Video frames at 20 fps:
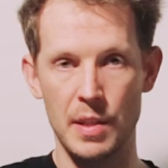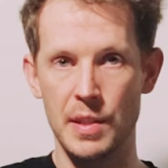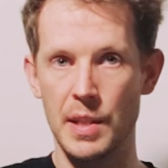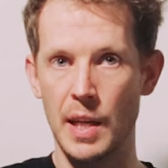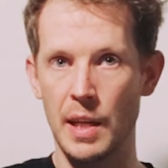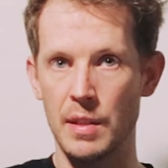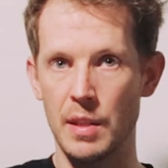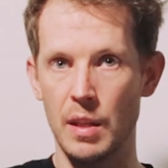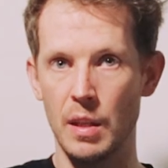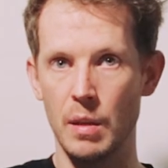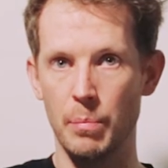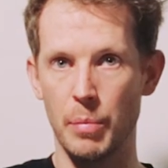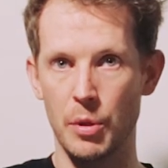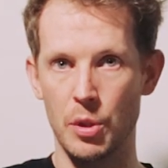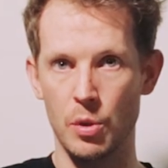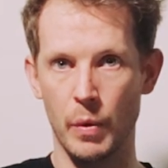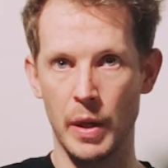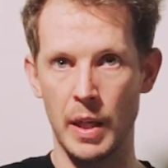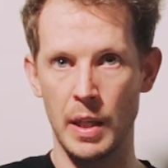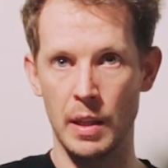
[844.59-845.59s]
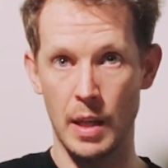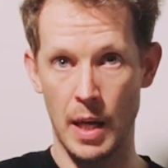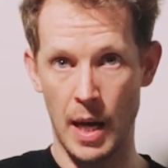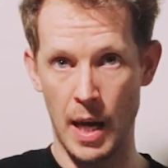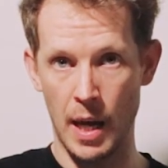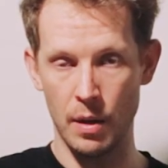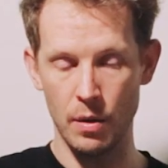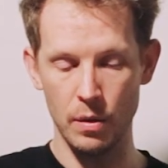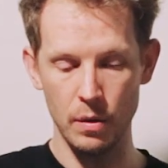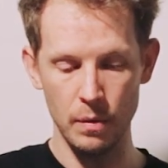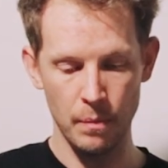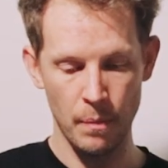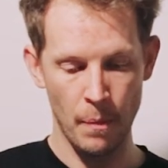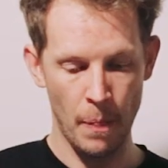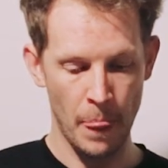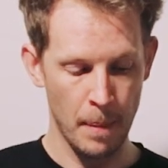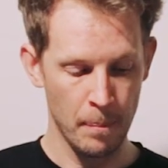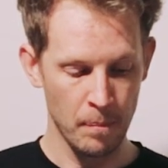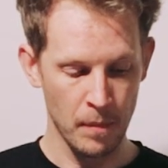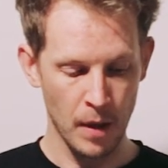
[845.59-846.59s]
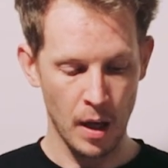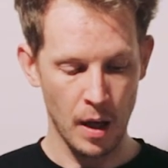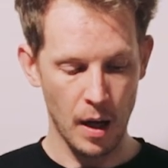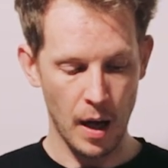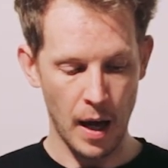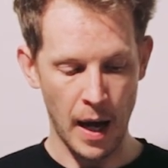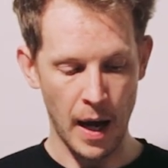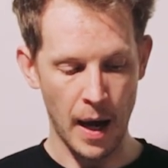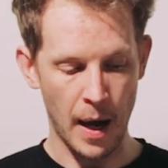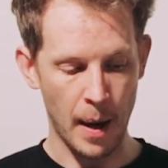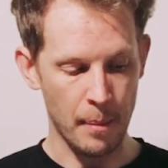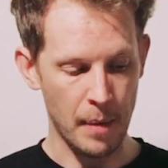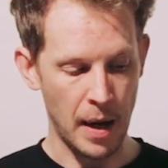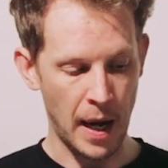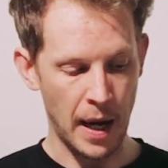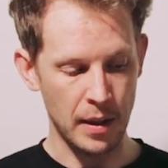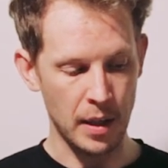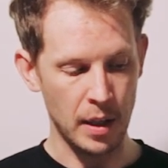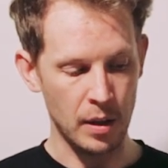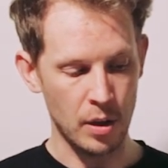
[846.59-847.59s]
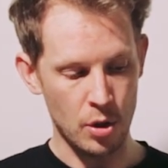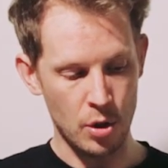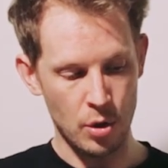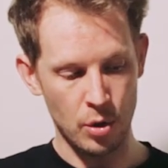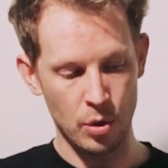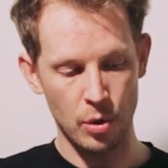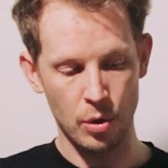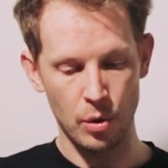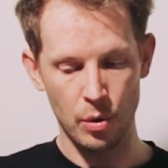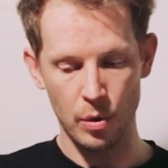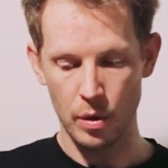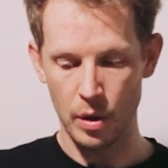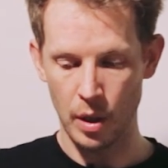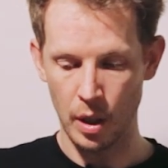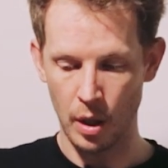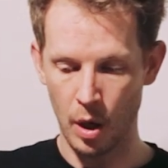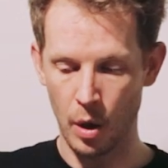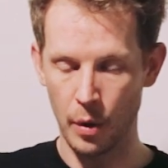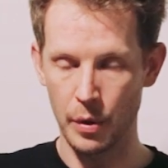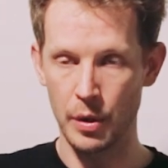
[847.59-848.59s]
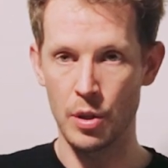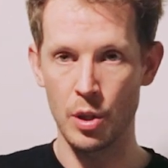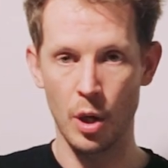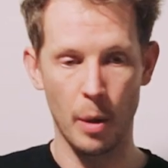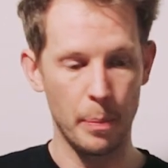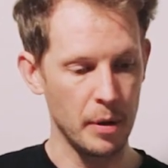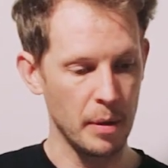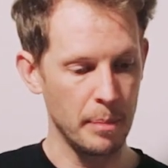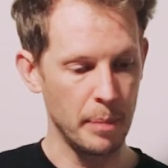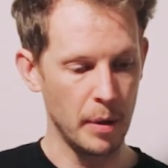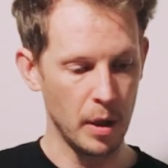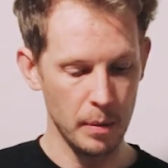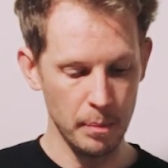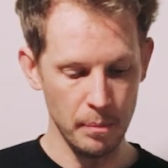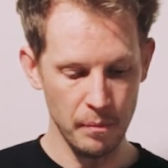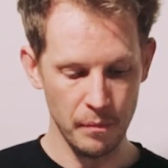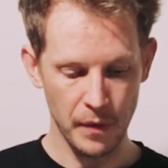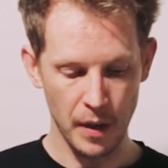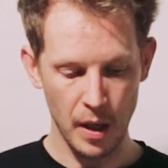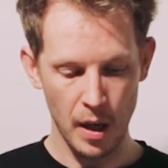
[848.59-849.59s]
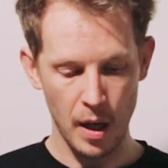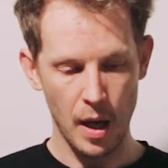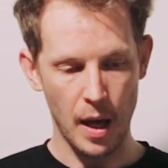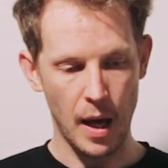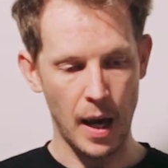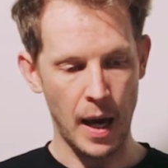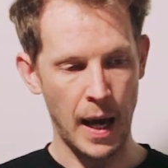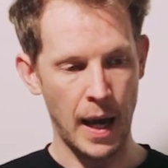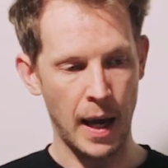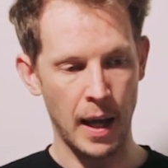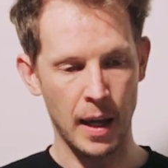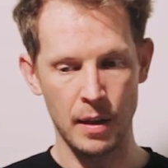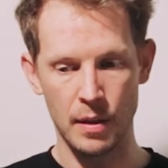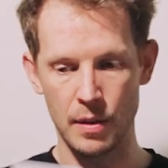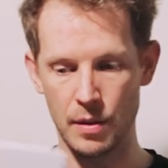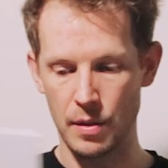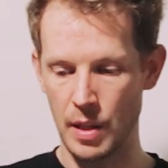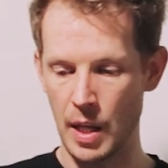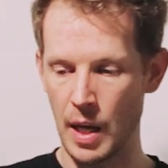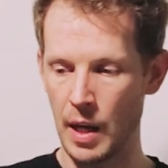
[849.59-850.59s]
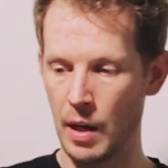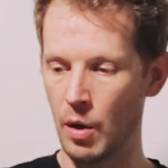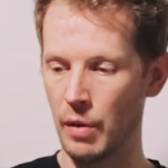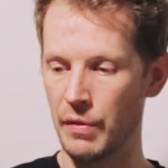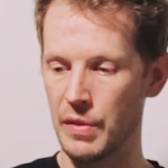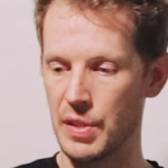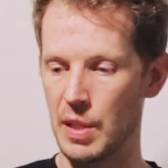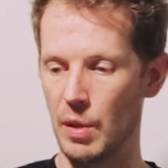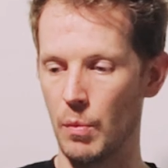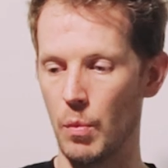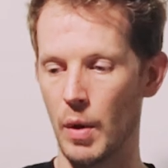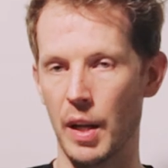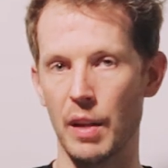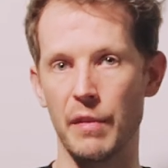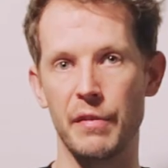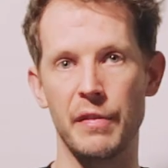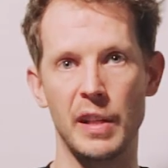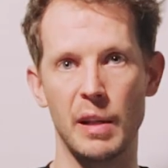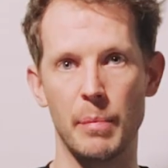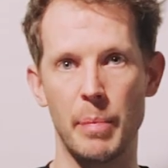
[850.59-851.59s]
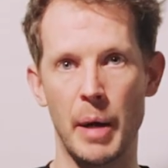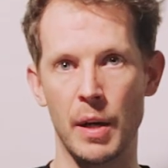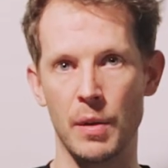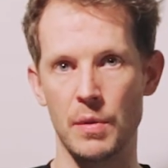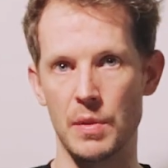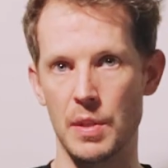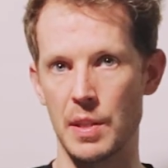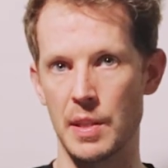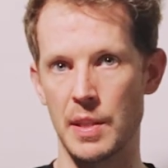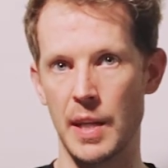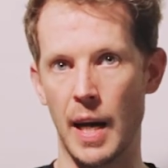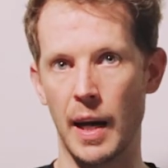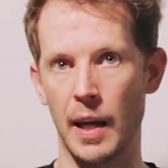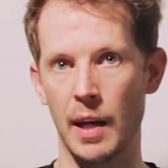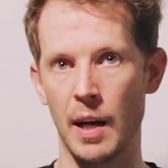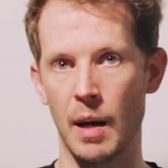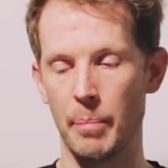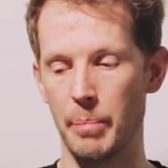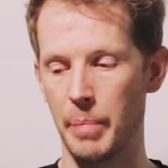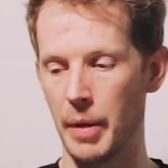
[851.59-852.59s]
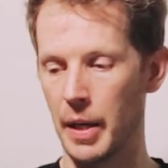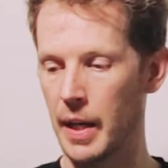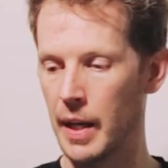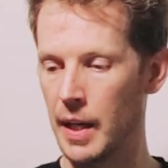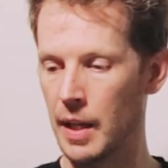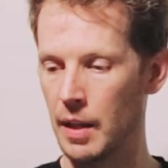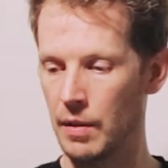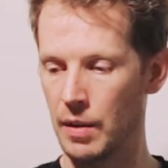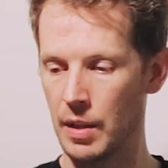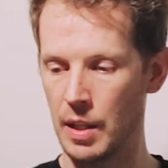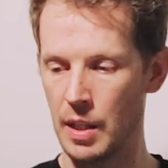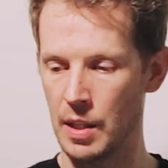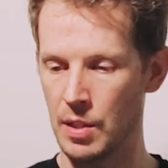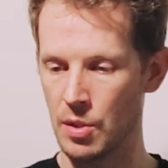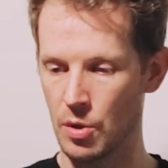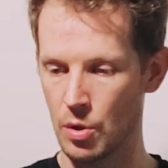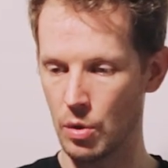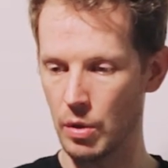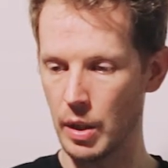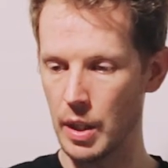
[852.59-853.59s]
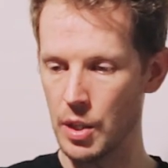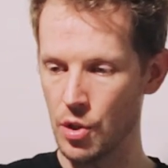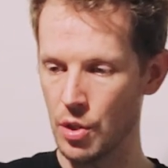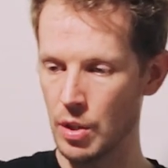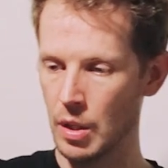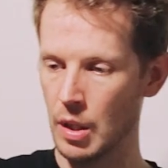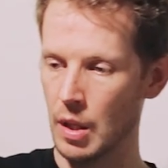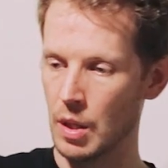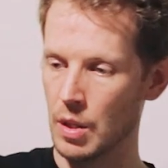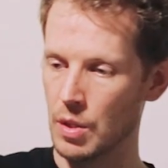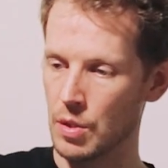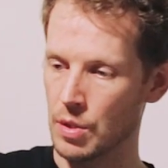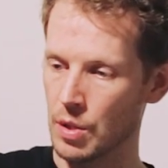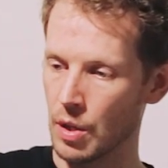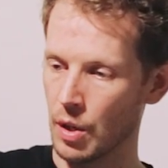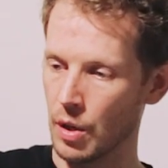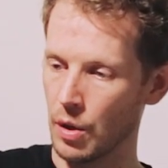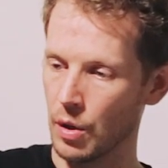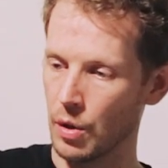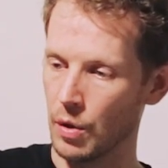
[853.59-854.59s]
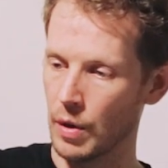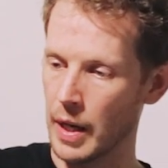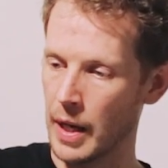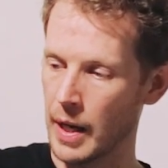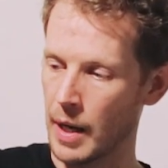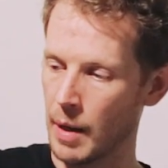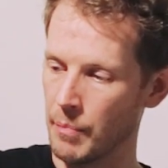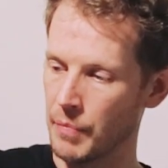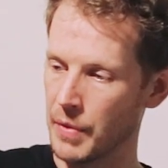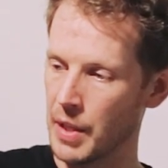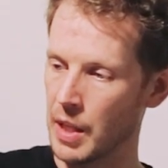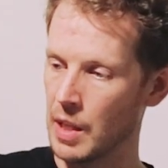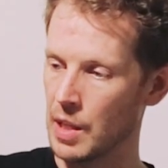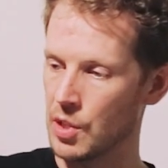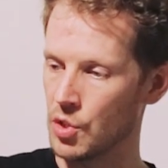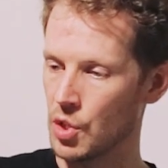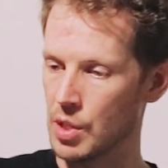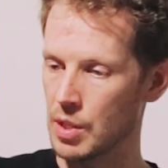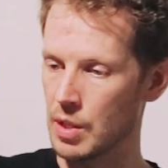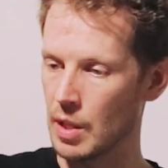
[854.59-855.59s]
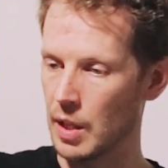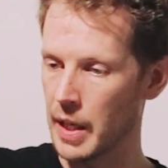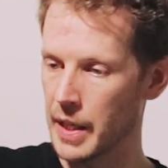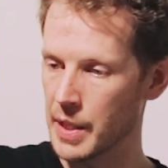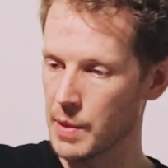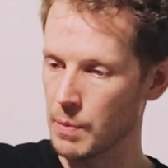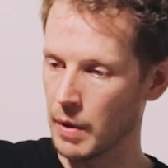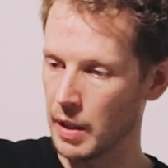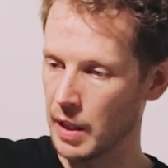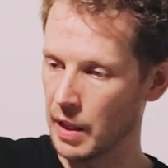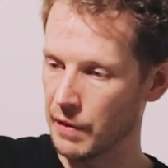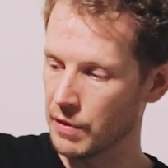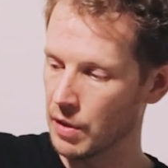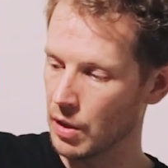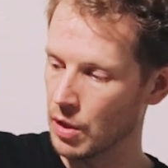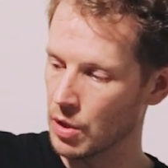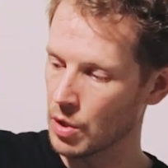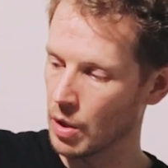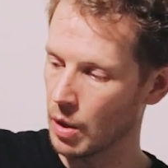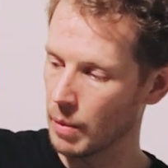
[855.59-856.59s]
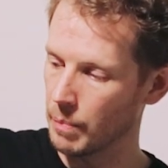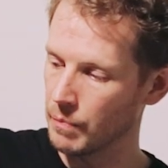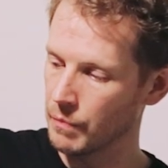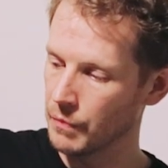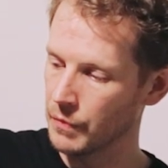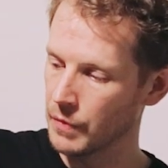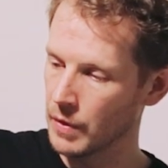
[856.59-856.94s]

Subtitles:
the center between the handle, and then the two that go at the top of the bottom. And then obviously one of the filler panels is taken up by the storage. So then there's just the last one left at the top.